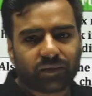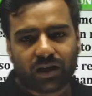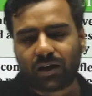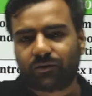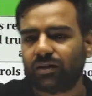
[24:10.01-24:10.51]

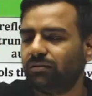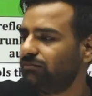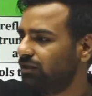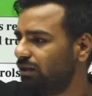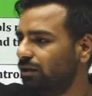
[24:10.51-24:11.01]
after
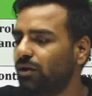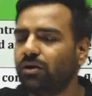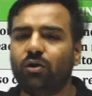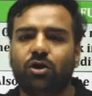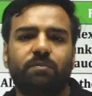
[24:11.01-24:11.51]
a long
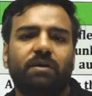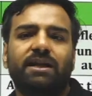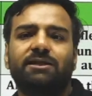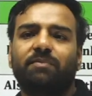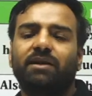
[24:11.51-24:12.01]

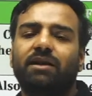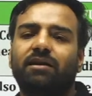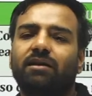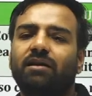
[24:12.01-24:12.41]
hospitalized period,